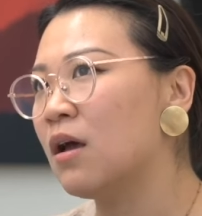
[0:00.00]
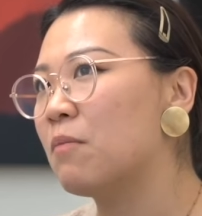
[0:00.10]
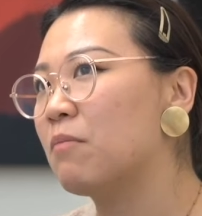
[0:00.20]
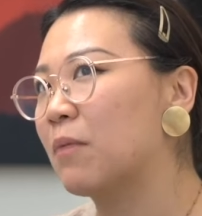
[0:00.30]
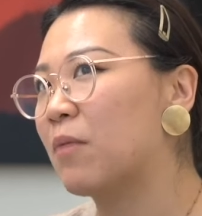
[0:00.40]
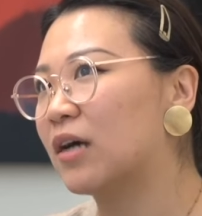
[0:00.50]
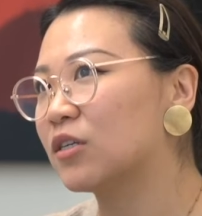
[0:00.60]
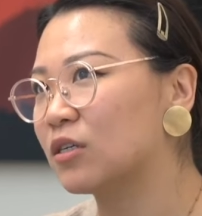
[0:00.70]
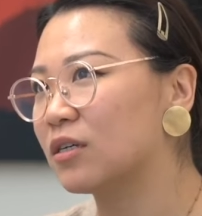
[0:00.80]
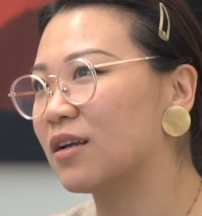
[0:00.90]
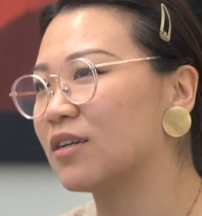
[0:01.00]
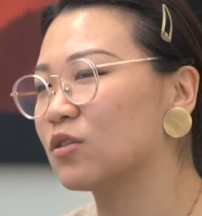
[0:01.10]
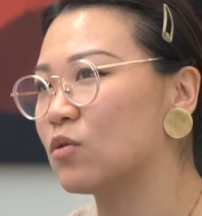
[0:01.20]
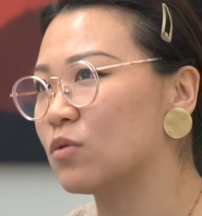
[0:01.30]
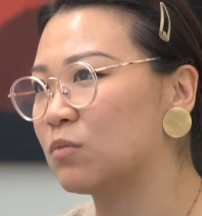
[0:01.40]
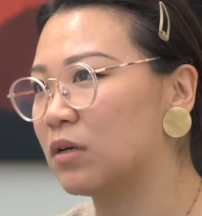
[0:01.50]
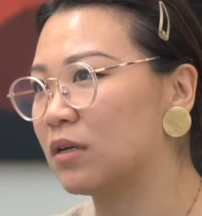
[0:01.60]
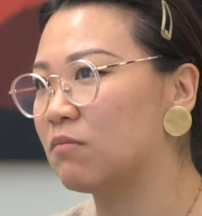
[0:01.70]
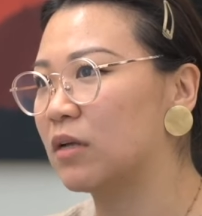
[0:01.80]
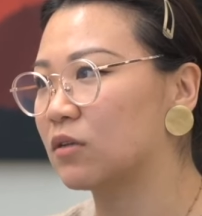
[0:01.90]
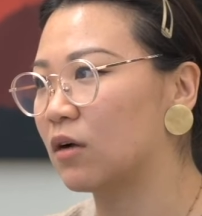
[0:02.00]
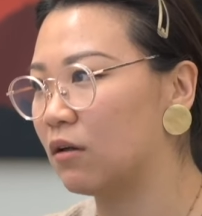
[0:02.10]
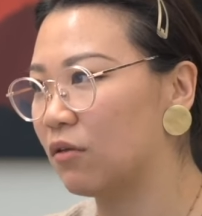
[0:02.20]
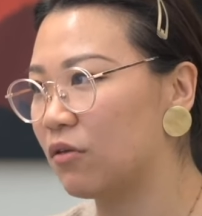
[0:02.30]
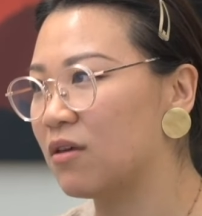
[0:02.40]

my passion has always been mental health